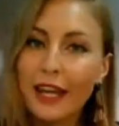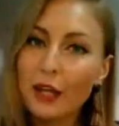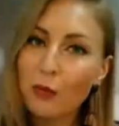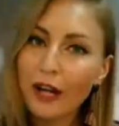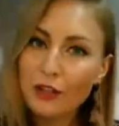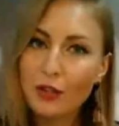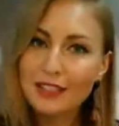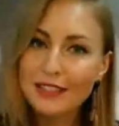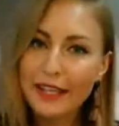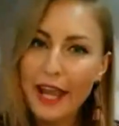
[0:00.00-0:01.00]
And why do I
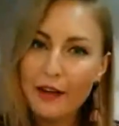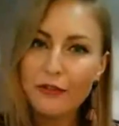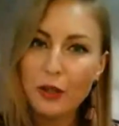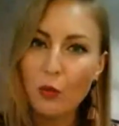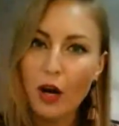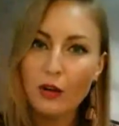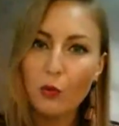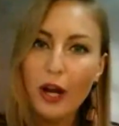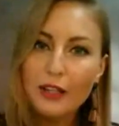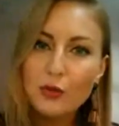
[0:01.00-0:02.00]
say everyone?
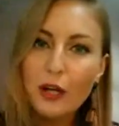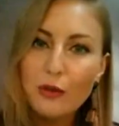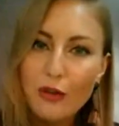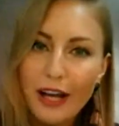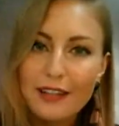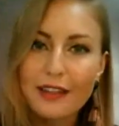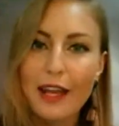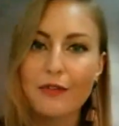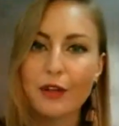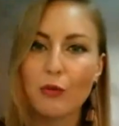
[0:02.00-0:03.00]
Why do I write
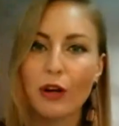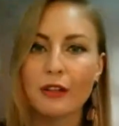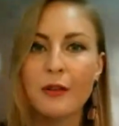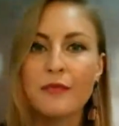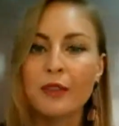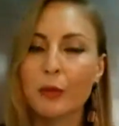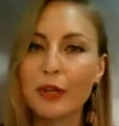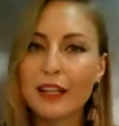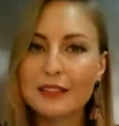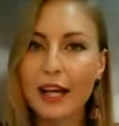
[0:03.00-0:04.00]
everyone?
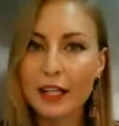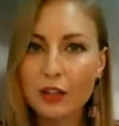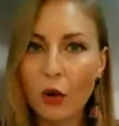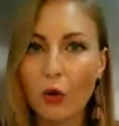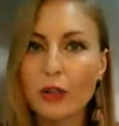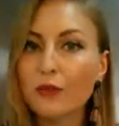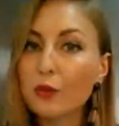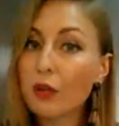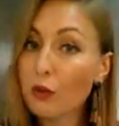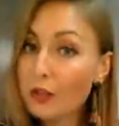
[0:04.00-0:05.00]
Because I know if
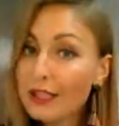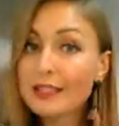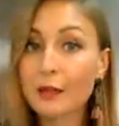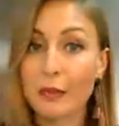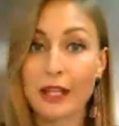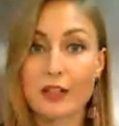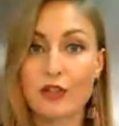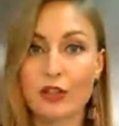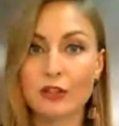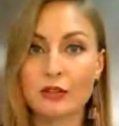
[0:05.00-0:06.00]
you're already a
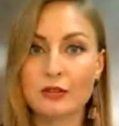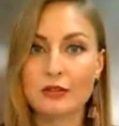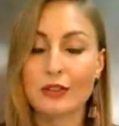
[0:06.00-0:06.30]
manager,